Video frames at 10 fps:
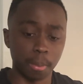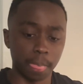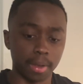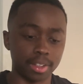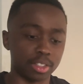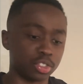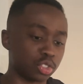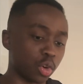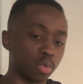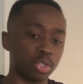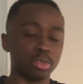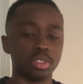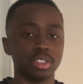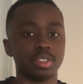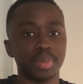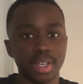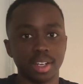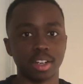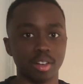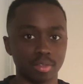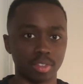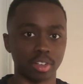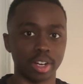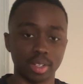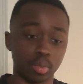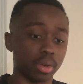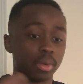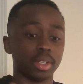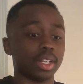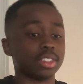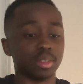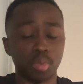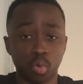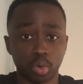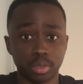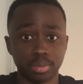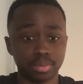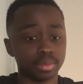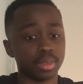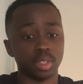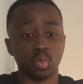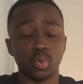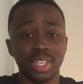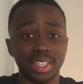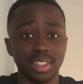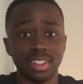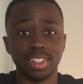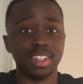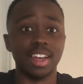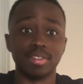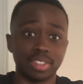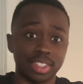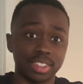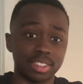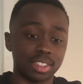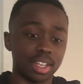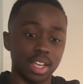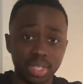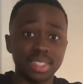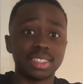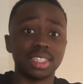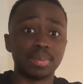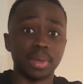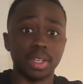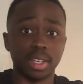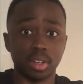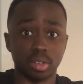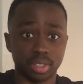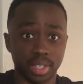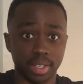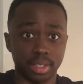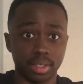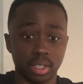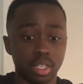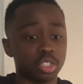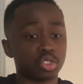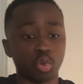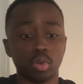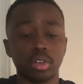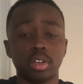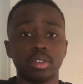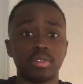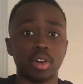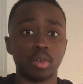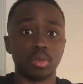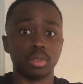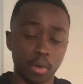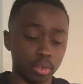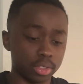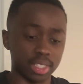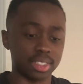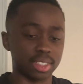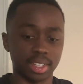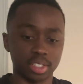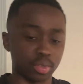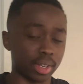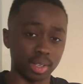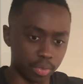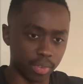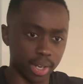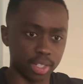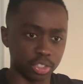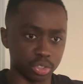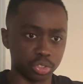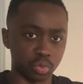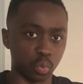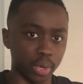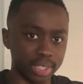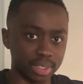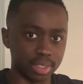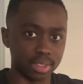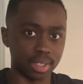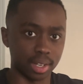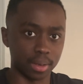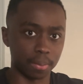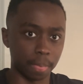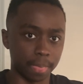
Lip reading: Right? They're so used to just being in comfort, right? Whether that's the porn, the weed, the Netflix, sleeping in all day, scrolling on the phone, all of these things, right? You find that you're just wasting time.